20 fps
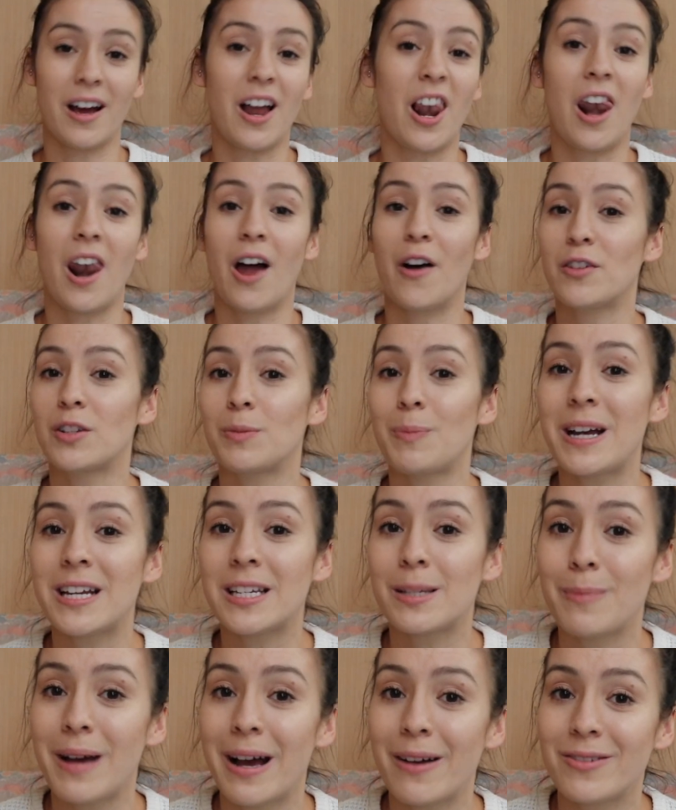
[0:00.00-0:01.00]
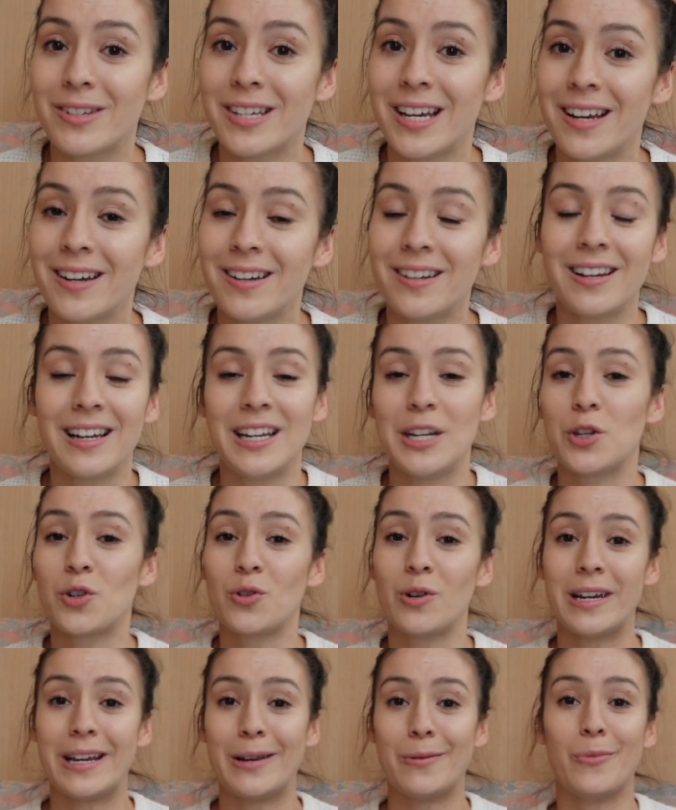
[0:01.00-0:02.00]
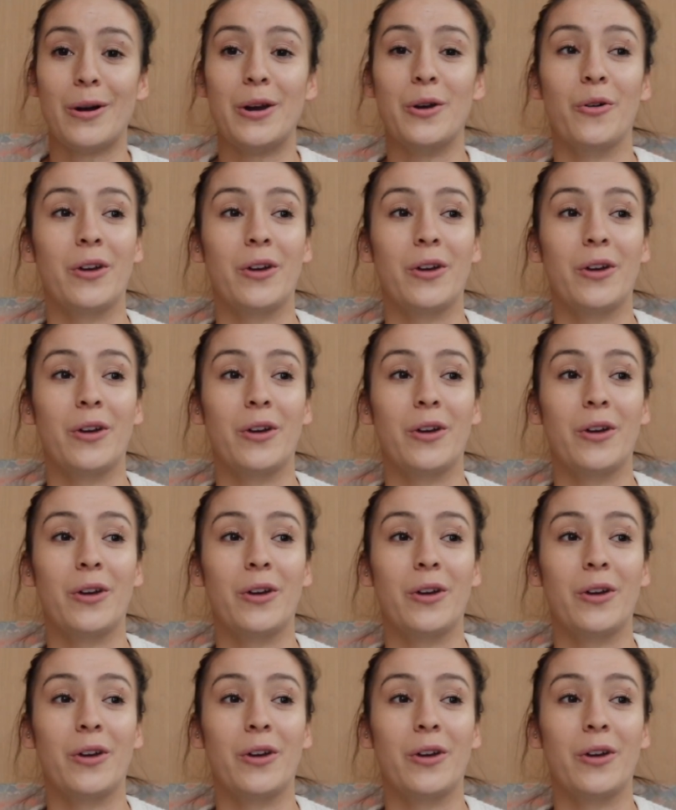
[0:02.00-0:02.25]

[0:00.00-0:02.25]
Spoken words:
Last Space Mountain, literally went